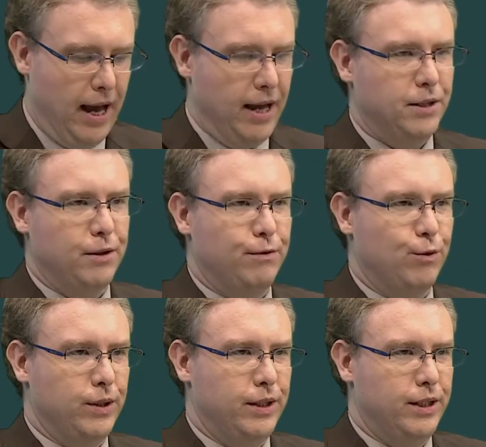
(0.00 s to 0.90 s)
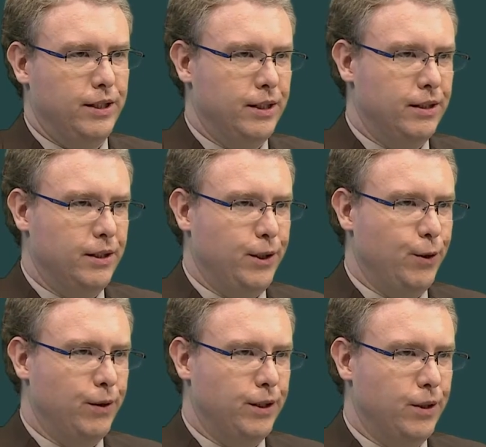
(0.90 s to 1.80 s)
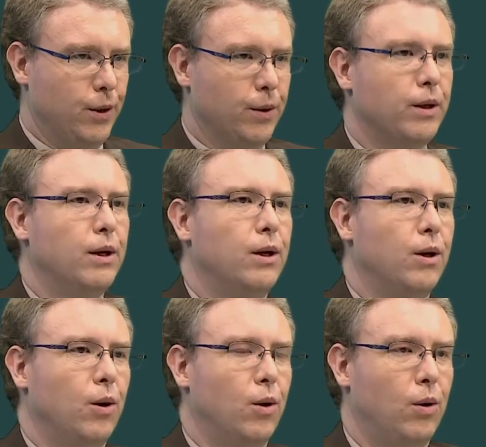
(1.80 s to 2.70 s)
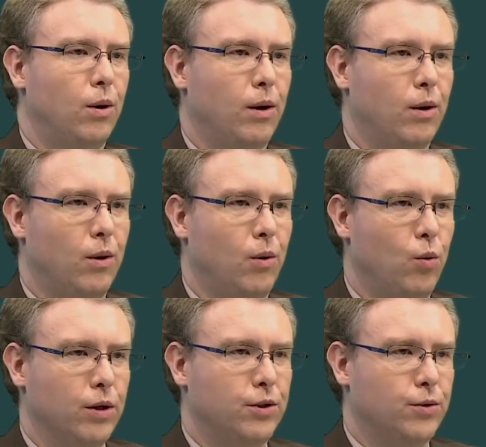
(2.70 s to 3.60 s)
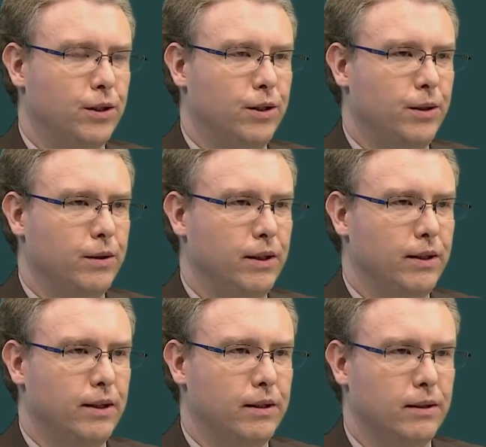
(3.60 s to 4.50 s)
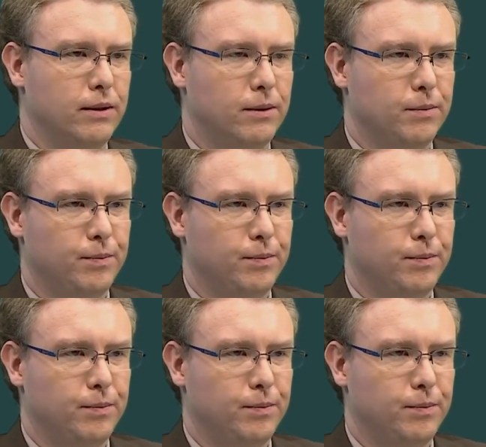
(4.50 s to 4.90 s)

enter the four-digit security code. What structure do you think this is?